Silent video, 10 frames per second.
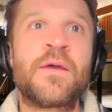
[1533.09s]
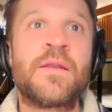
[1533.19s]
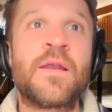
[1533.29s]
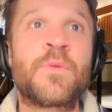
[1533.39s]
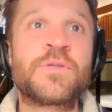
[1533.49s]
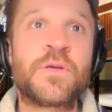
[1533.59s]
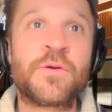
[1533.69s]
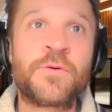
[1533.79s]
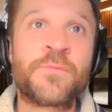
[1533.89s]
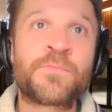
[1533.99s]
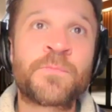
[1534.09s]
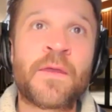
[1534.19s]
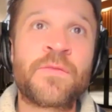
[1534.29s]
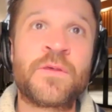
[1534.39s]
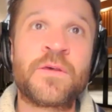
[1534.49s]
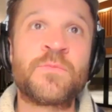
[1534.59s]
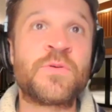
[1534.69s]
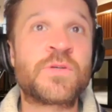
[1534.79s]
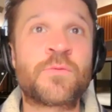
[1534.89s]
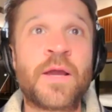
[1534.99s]
Number two, the
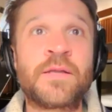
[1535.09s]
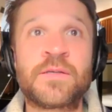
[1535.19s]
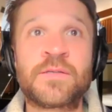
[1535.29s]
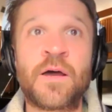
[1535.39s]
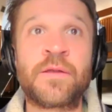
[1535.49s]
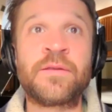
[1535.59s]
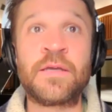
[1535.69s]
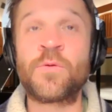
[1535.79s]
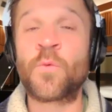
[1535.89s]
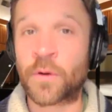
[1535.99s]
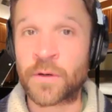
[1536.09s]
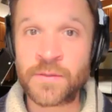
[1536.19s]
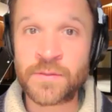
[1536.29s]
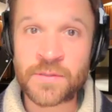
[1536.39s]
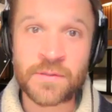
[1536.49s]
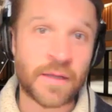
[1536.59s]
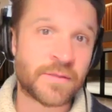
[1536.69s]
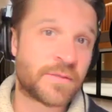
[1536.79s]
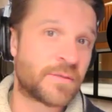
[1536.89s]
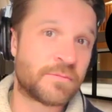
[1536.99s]
music right does not need words.
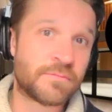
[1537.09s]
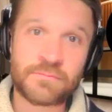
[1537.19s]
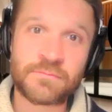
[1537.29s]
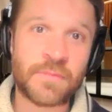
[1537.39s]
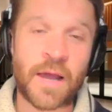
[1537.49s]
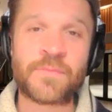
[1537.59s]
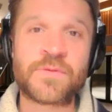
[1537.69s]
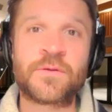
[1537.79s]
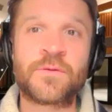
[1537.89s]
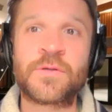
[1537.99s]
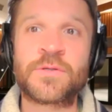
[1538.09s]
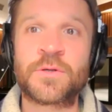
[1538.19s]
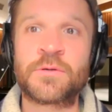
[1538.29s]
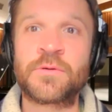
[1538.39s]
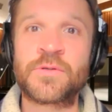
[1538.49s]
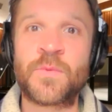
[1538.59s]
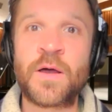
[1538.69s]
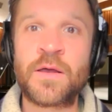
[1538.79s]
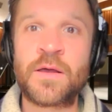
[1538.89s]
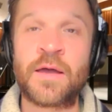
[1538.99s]
That's absolutely true as
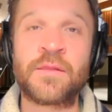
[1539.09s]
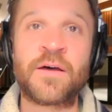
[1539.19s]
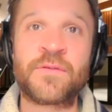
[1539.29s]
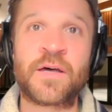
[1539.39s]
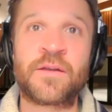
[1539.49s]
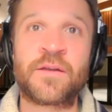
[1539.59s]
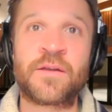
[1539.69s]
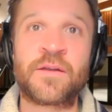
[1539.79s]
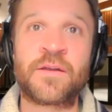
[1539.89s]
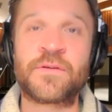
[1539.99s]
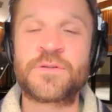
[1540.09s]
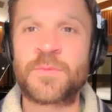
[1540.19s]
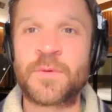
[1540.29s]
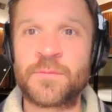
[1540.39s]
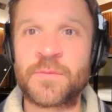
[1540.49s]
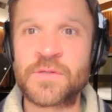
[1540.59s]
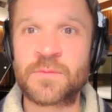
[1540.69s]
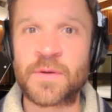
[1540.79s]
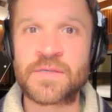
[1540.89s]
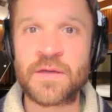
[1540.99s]
well. I love a lot of instrumental music
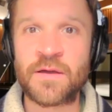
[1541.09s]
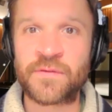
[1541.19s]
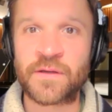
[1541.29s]
myself.